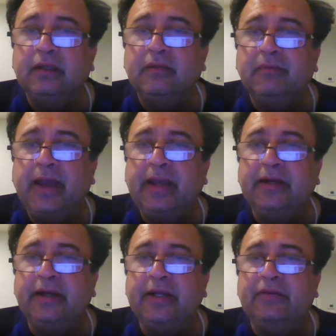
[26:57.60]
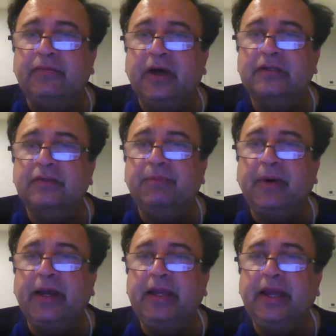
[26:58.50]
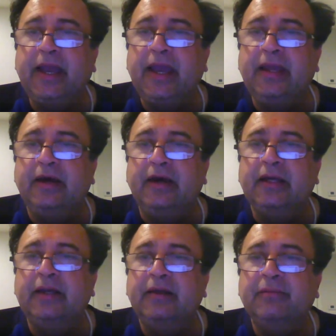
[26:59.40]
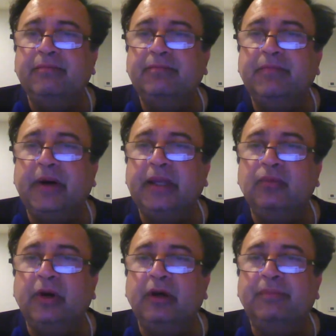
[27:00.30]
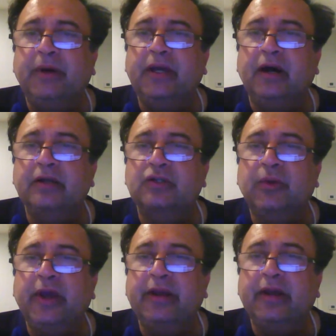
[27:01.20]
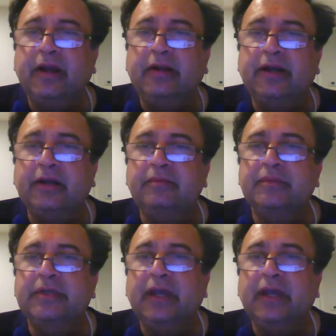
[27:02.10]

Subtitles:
magnetic flux pi Ni pi r square times